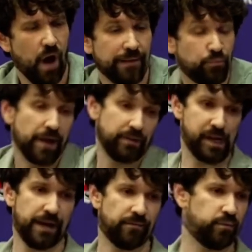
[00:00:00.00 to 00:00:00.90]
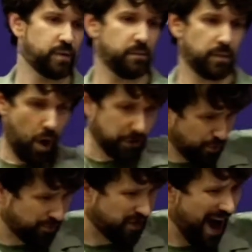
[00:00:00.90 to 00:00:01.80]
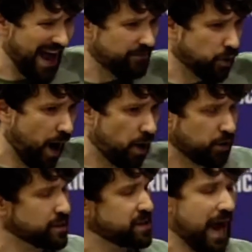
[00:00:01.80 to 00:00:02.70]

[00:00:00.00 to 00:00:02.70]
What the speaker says: Is that Article 5 or Article 6? I don't